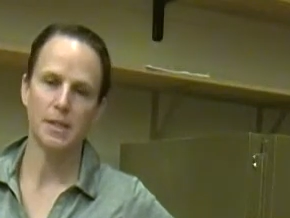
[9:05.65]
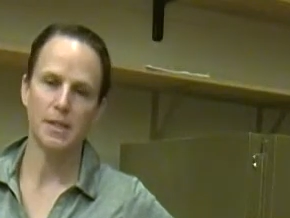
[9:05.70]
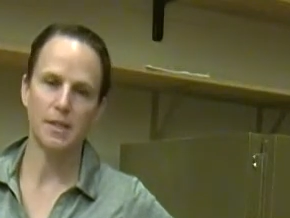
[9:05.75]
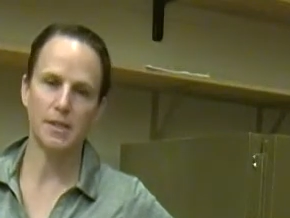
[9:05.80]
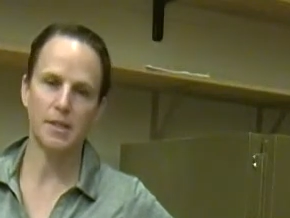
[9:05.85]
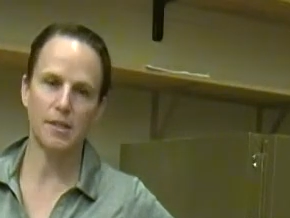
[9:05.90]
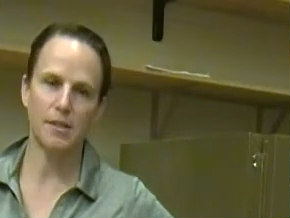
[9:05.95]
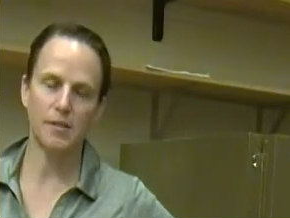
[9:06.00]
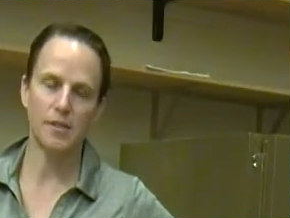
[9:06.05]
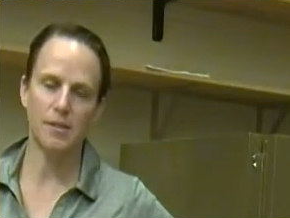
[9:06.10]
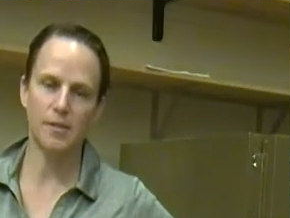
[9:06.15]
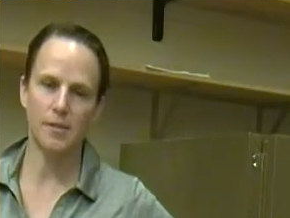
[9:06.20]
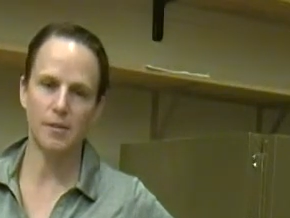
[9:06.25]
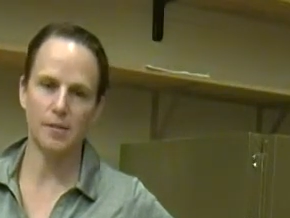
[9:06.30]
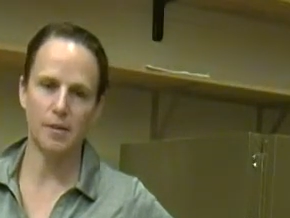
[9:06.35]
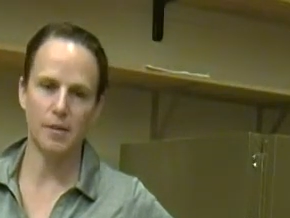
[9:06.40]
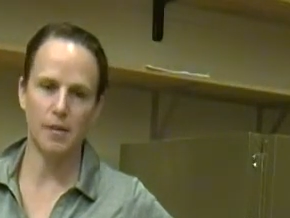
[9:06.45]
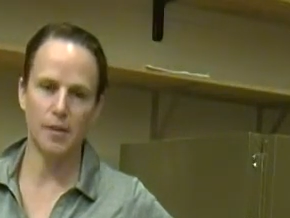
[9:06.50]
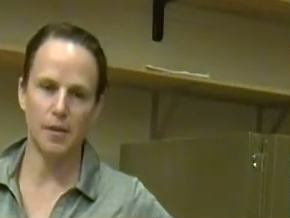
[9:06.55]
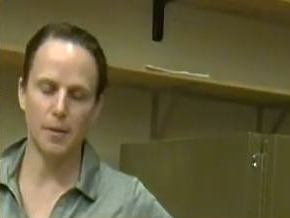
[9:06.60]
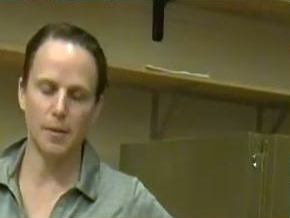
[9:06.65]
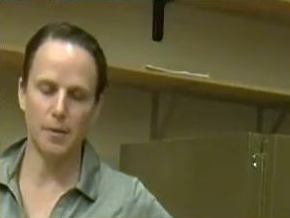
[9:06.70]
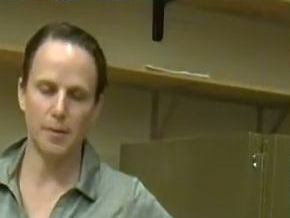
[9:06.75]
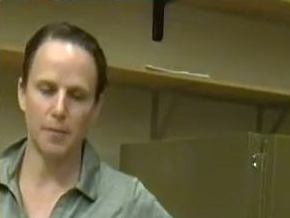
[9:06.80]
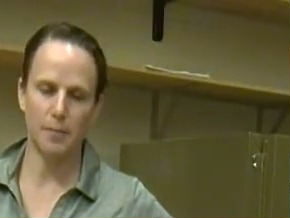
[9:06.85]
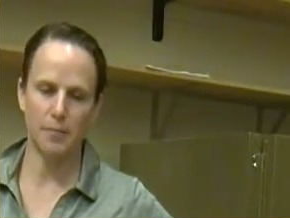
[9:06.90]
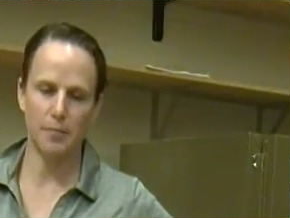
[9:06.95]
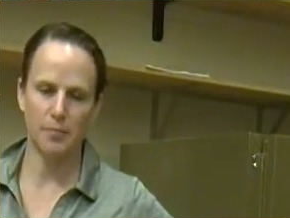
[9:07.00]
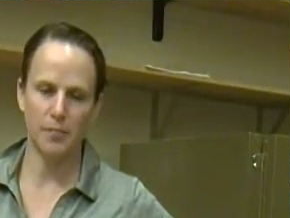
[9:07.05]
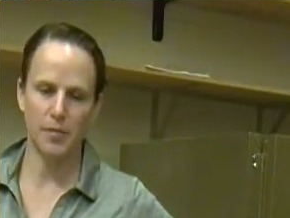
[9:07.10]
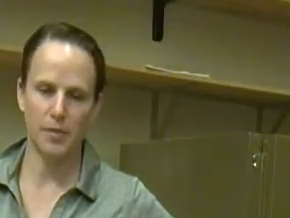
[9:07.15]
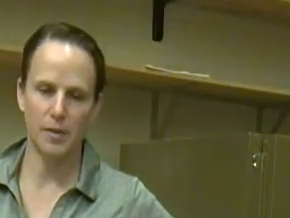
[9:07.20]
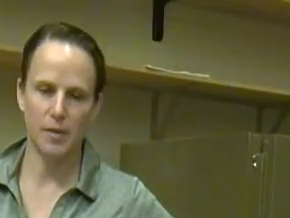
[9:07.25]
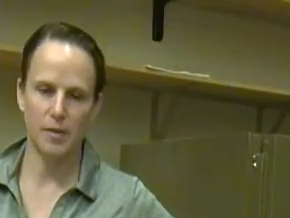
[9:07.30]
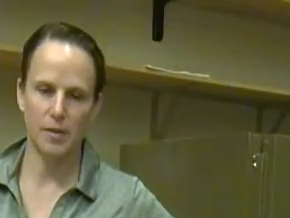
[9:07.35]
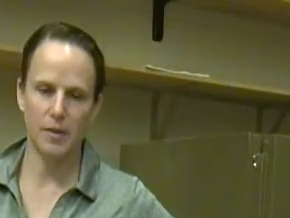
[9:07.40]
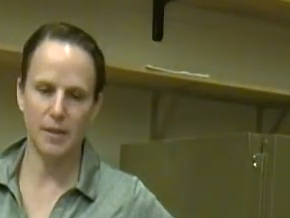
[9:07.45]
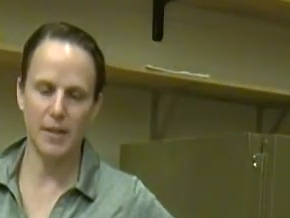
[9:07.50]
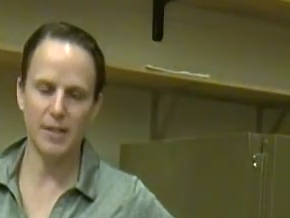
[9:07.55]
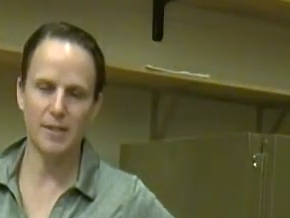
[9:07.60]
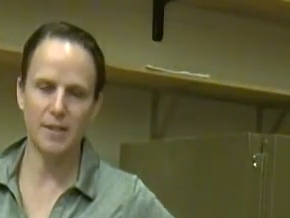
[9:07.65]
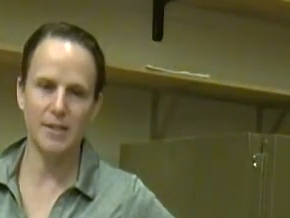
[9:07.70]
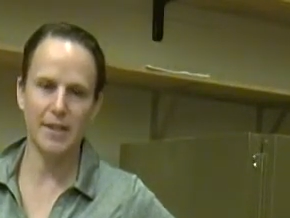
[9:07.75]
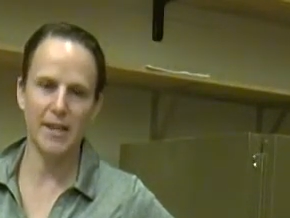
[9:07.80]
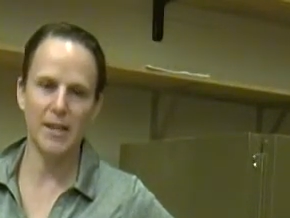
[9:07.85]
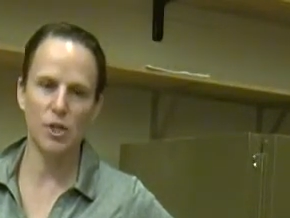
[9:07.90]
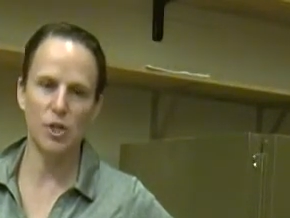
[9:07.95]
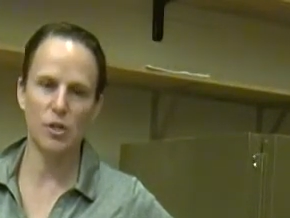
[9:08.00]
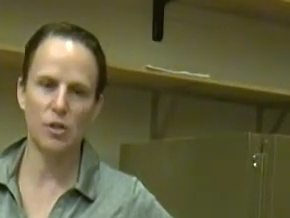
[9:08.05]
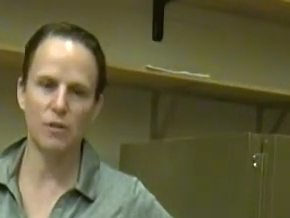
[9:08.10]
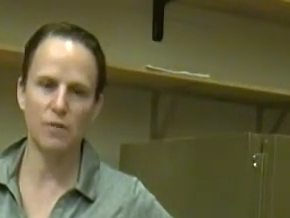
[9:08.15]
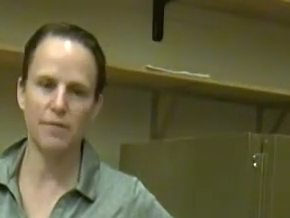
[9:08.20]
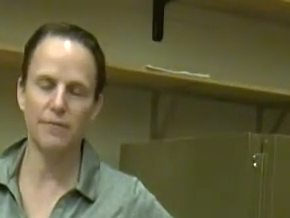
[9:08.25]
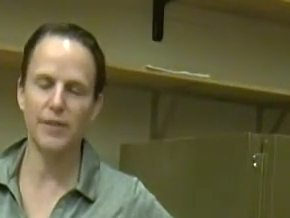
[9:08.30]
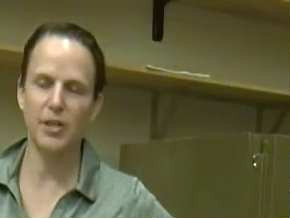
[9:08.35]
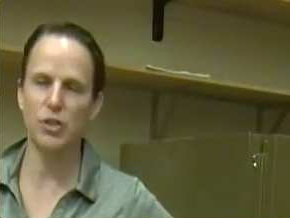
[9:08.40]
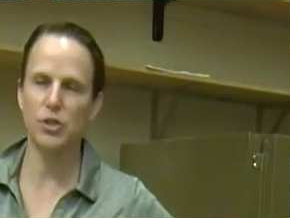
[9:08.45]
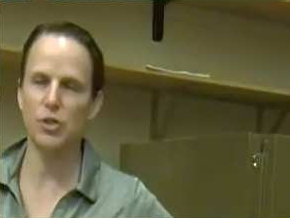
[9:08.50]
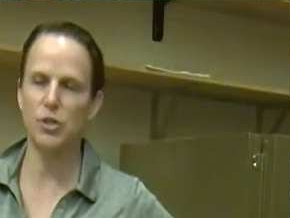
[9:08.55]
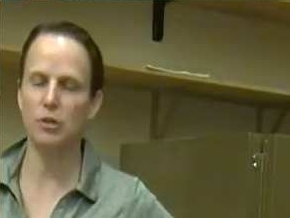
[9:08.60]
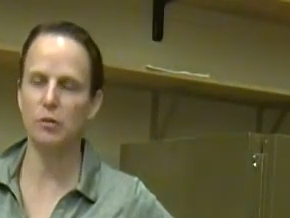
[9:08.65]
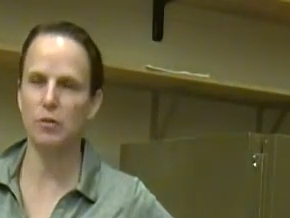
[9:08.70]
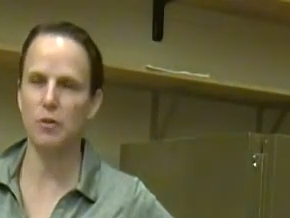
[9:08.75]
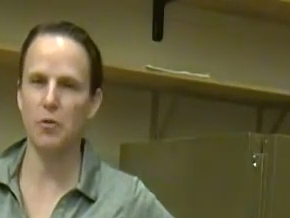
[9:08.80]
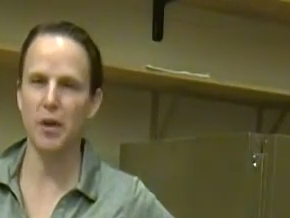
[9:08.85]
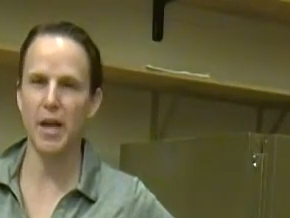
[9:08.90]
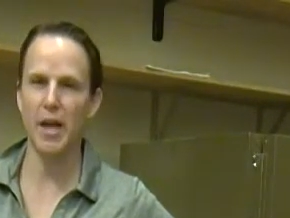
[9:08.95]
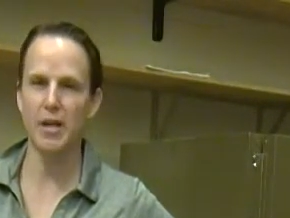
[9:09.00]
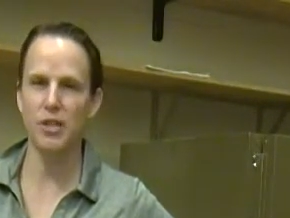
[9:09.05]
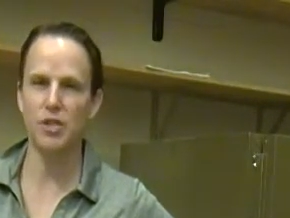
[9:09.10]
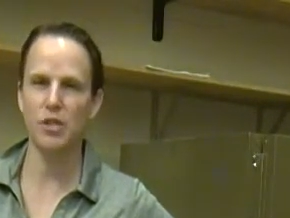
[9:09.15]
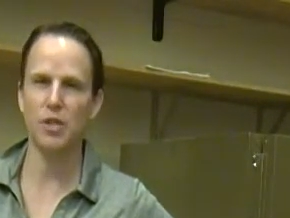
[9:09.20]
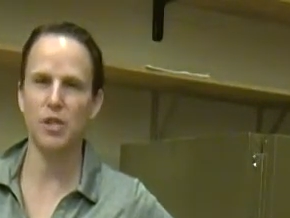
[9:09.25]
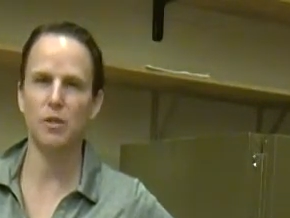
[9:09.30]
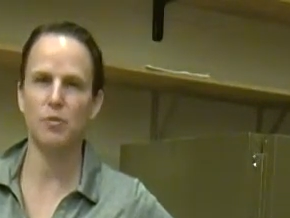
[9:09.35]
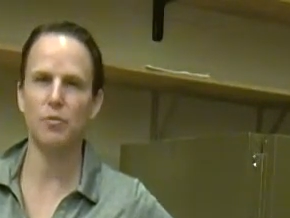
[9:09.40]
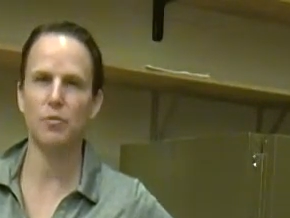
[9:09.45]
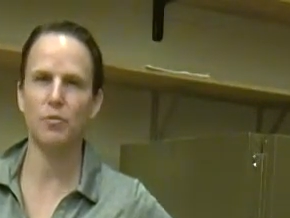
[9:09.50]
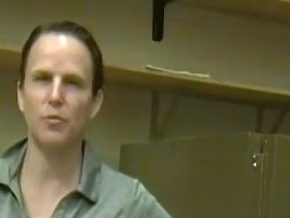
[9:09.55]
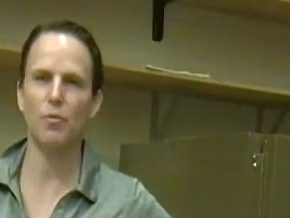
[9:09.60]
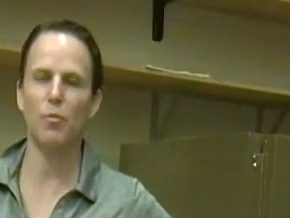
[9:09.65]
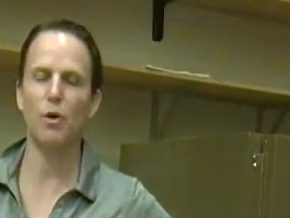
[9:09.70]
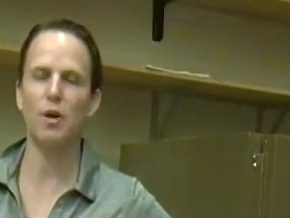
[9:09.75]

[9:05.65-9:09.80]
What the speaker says: This is, let's say your fictional location